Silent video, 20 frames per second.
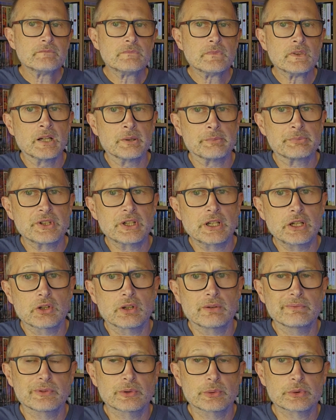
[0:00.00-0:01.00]
I'm certainly
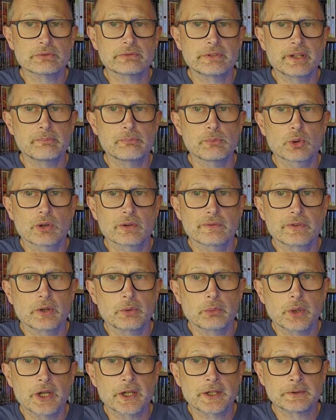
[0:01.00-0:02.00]
looking forward to reading more of her
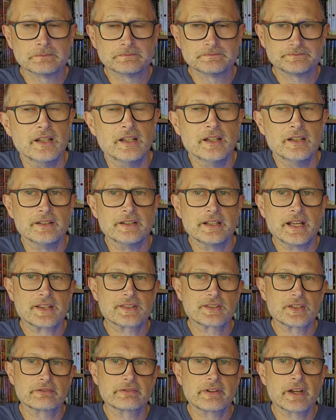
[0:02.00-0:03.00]
work.
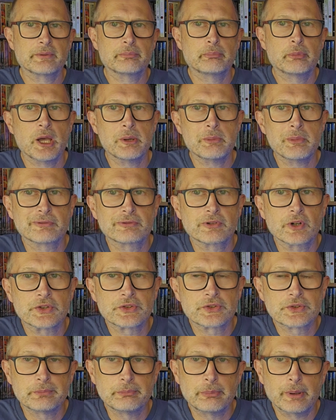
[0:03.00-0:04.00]
Next, I read
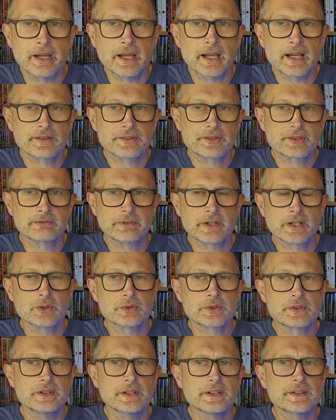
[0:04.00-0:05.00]
Permafrost by Alastair
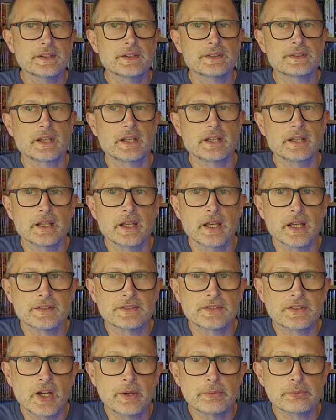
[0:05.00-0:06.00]
Reynolds, and this is a
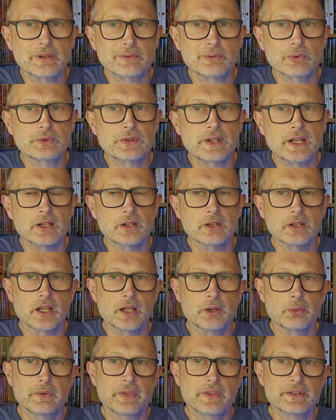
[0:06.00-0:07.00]
time travel
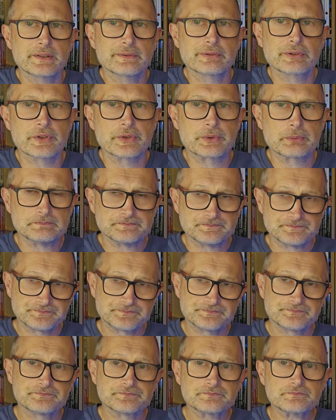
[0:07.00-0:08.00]
tale with a difference.
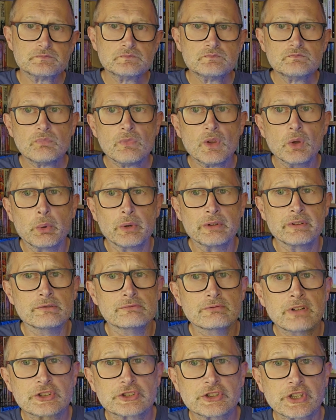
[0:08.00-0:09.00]
We're in
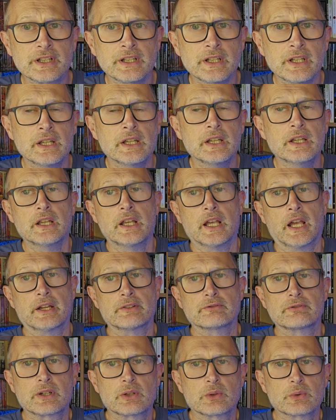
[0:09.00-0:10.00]
Russia,
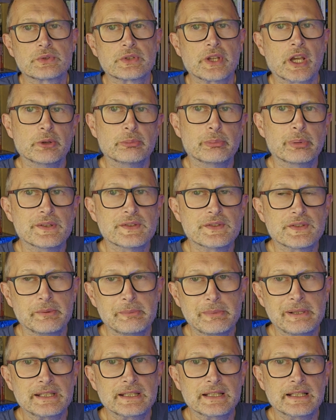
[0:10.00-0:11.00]
and Reynolds opens
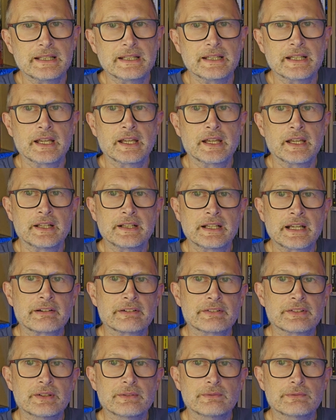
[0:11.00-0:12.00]
immediately a
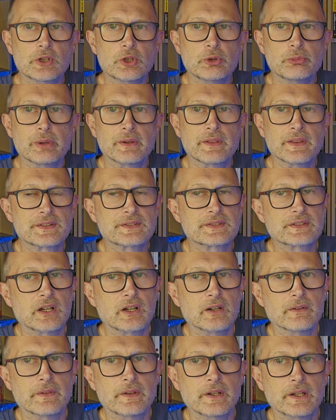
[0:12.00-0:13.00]
narrative loop at the start
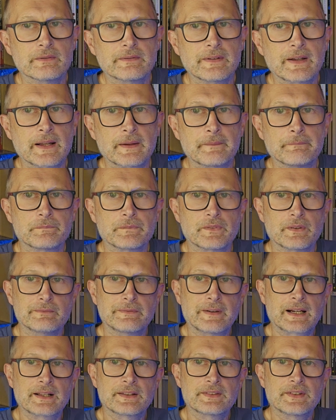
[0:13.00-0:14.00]
of the novella.
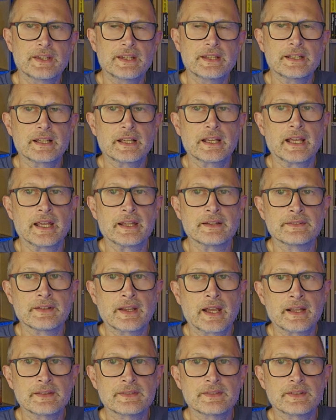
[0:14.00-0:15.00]
Valentina and
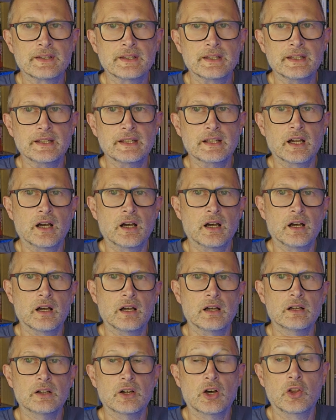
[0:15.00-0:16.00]
Antti
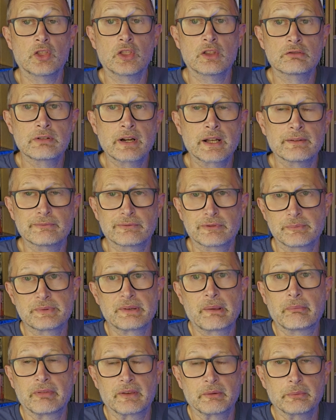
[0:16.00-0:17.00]
are on the run from
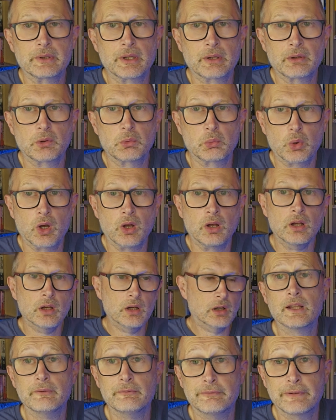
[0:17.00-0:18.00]
something, we don't know what,
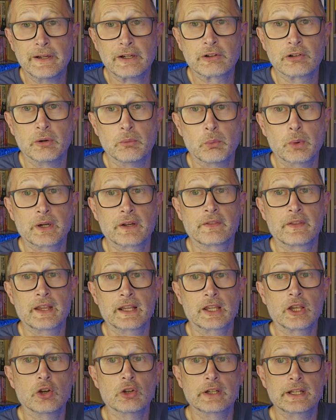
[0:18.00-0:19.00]
and Vikram, one of their
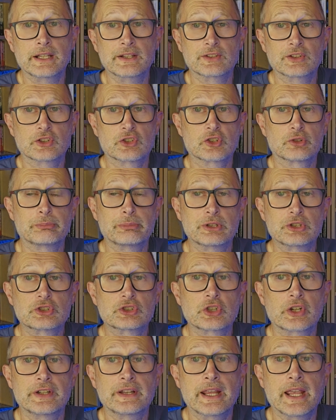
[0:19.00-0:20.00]
colleagues, has just been
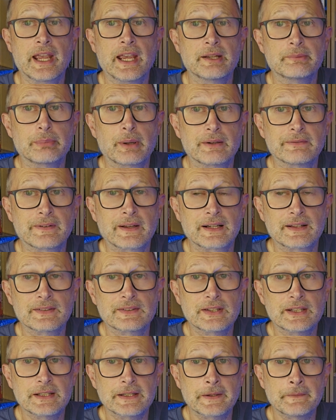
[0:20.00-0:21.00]
shot in the head by
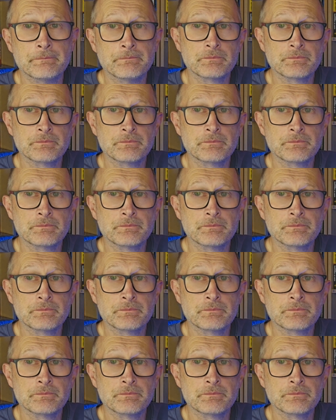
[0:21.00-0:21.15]
Valentina,